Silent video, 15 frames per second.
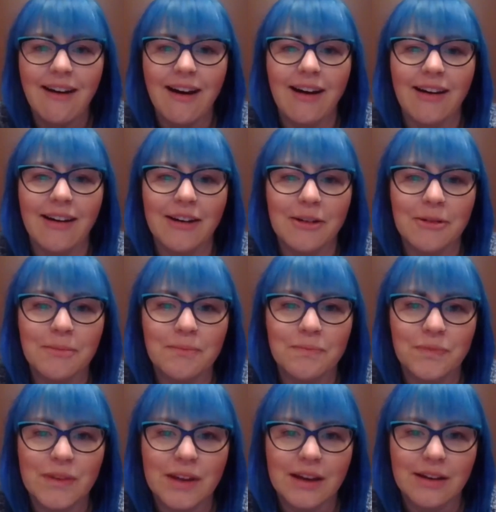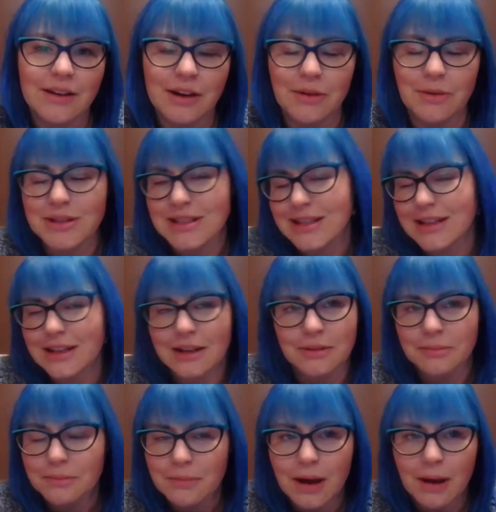Um, it was in
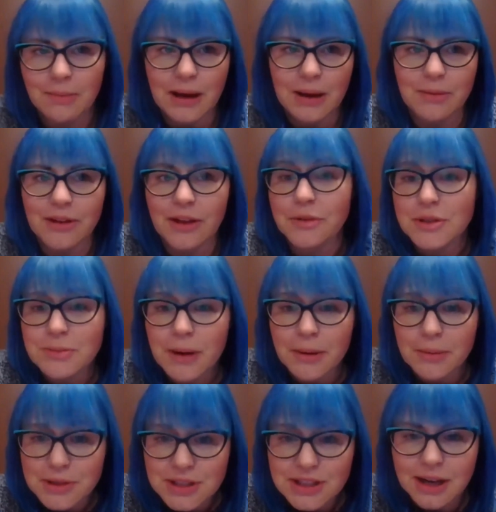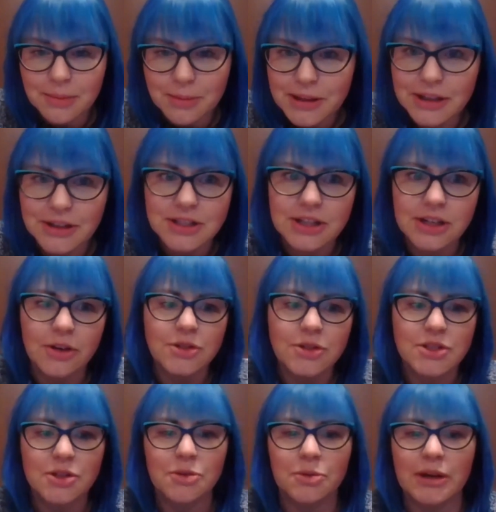a, a paper that was published a couple years ago,
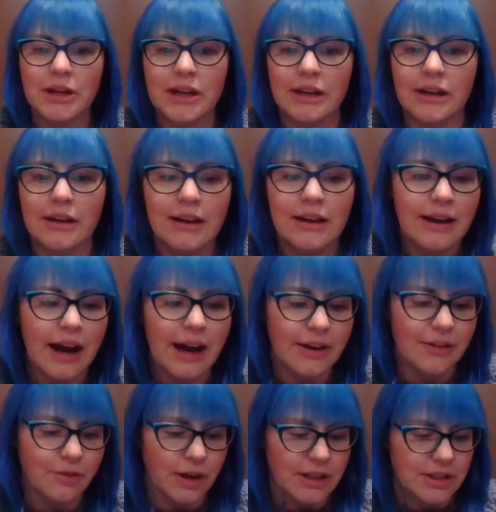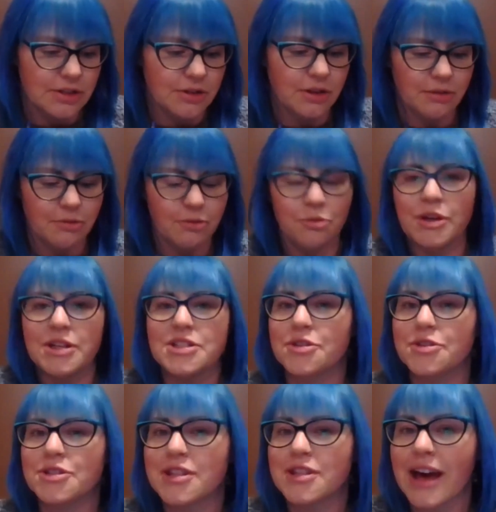so we kind of wanted to
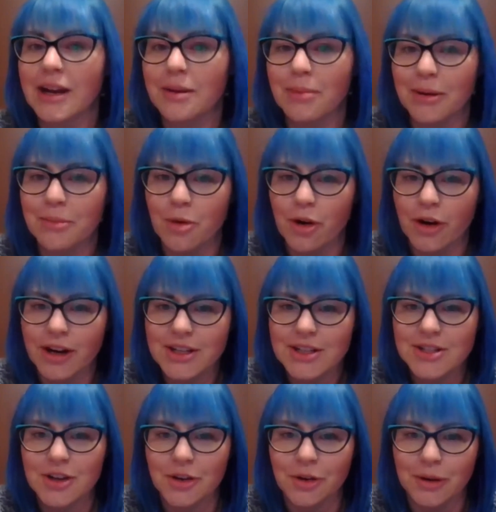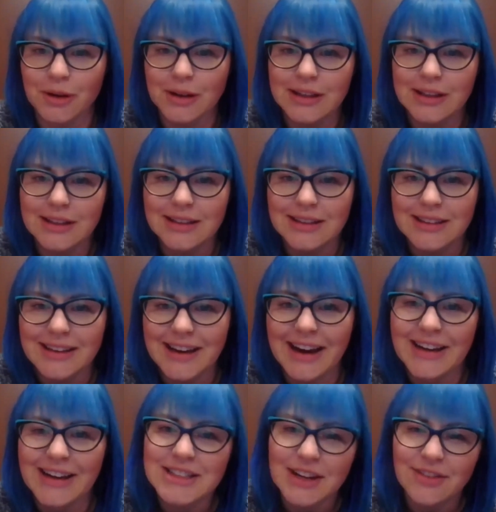research that a bit more. So
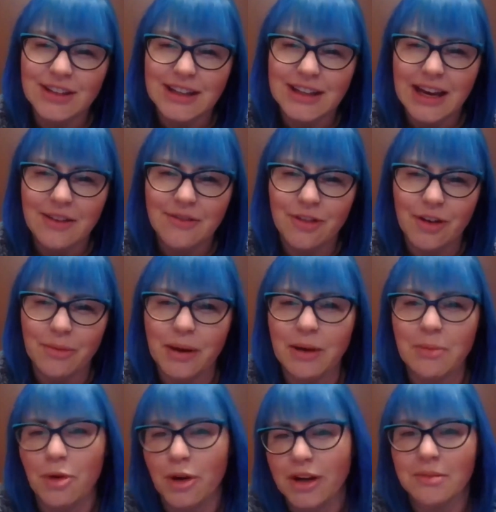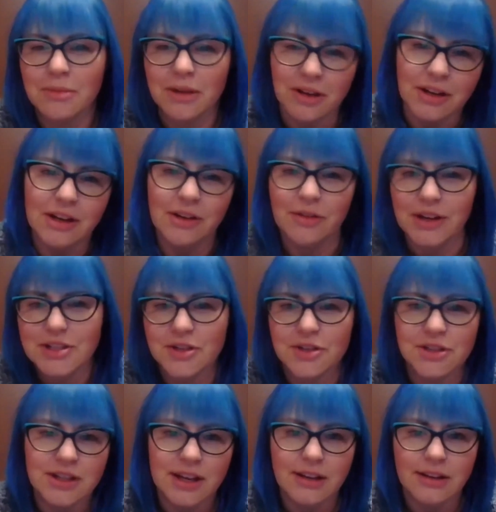yeah, it definitely came from like more community
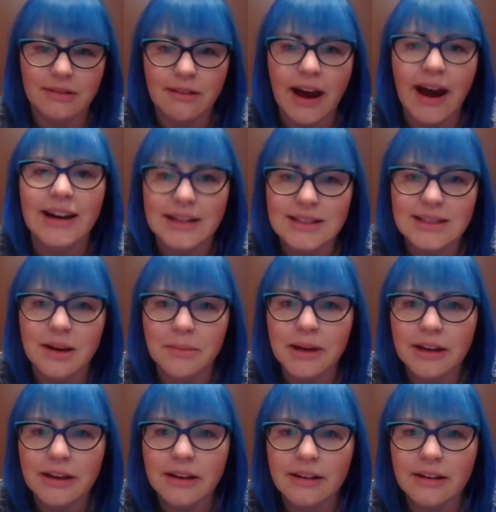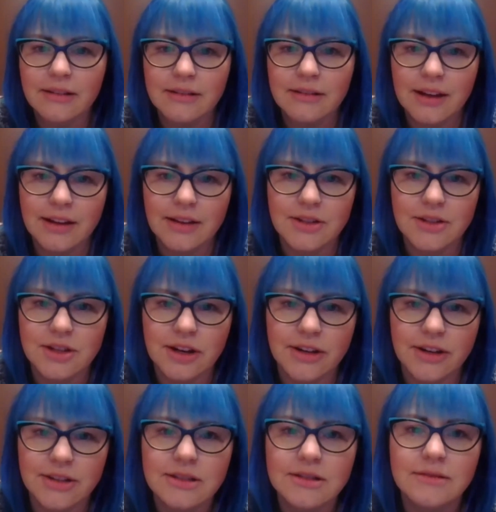research than academic in the
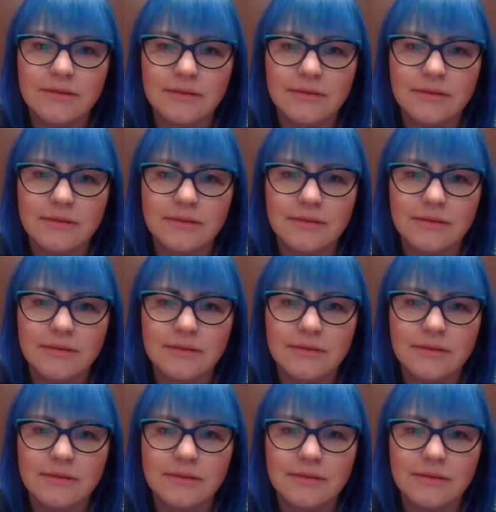start.